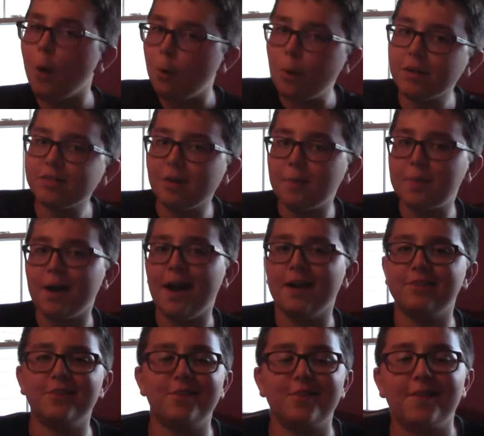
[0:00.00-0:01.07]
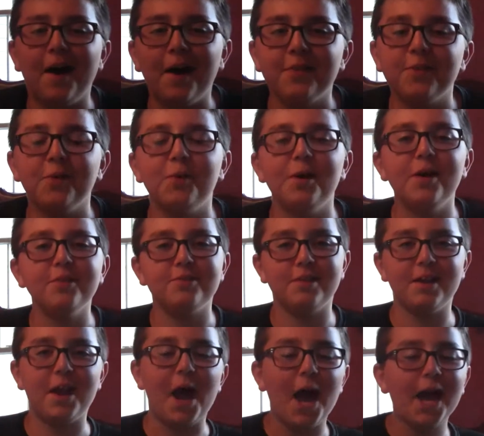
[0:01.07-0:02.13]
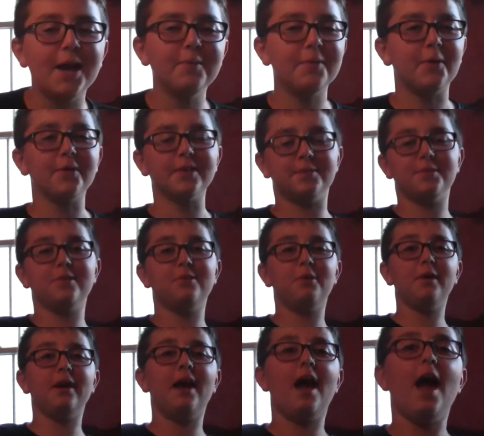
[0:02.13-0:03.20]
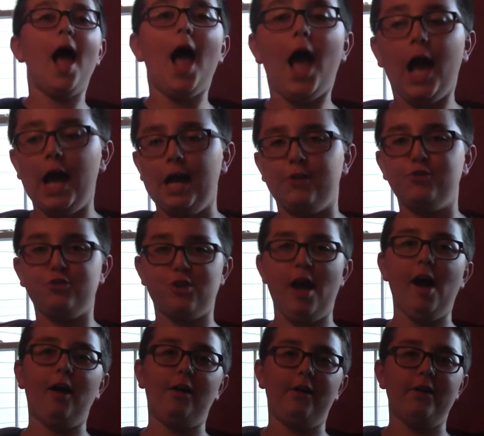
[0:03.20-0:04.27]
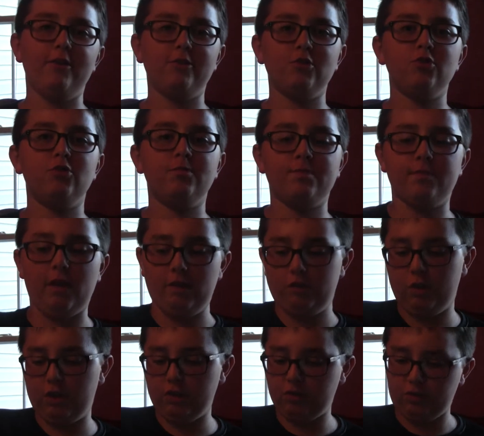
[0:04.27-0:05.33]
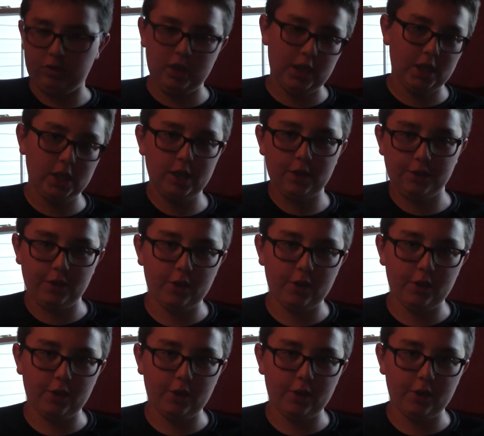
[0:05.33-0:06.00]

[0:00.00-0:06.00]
What's up guys, it's Conduil, and today I am going to be doing a challenge, as you can see, the